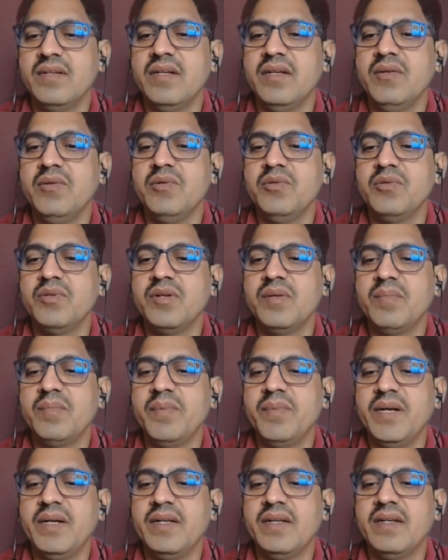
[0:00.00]
Individual
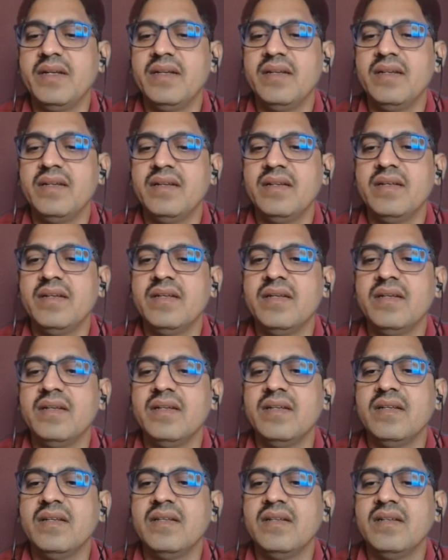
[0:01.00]
petal
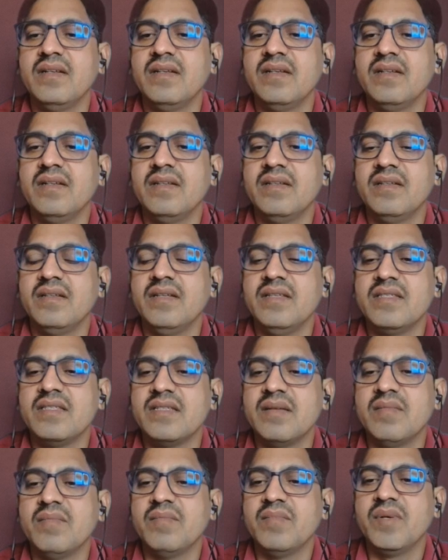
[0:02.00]
in
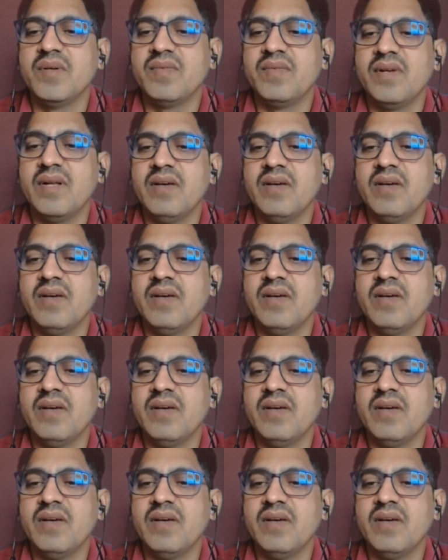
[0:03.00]
some